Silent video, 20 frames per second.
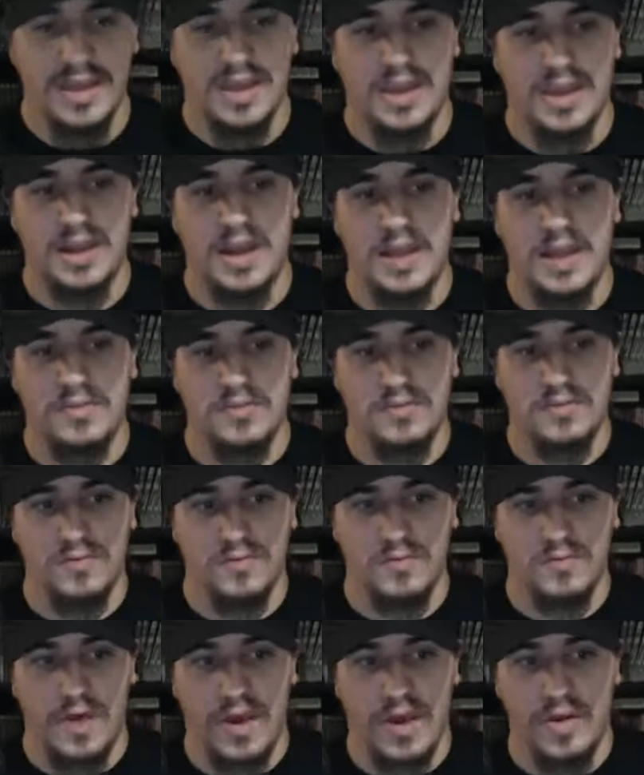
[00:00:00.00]
and that's
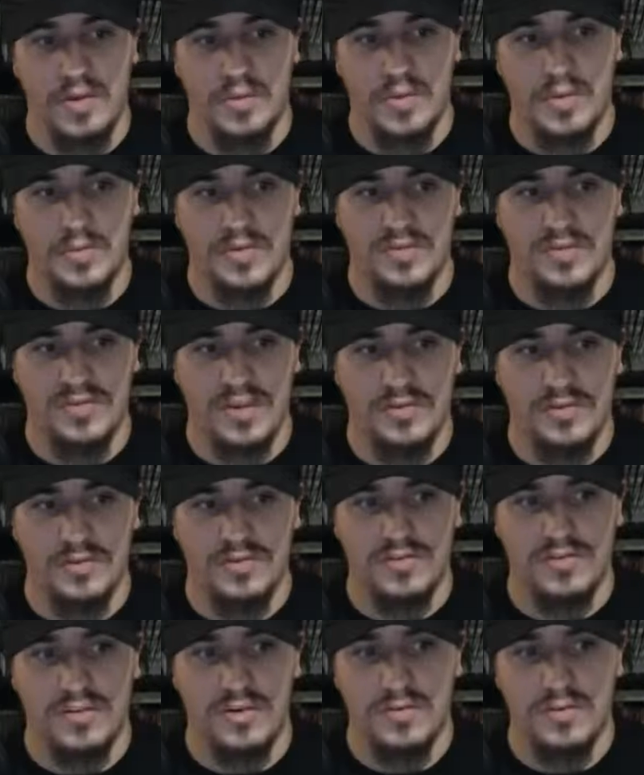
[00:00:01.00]
Fire Emblem: The Sacred
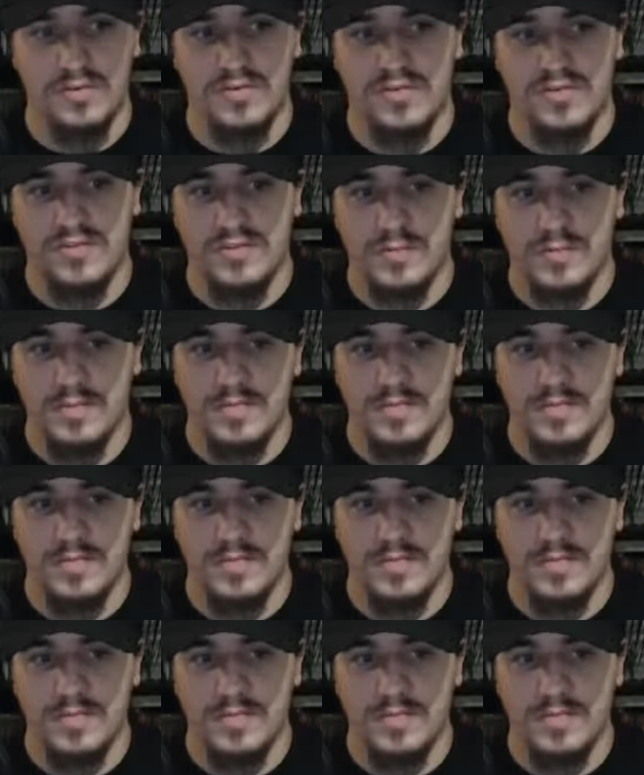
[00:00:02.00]
Stones.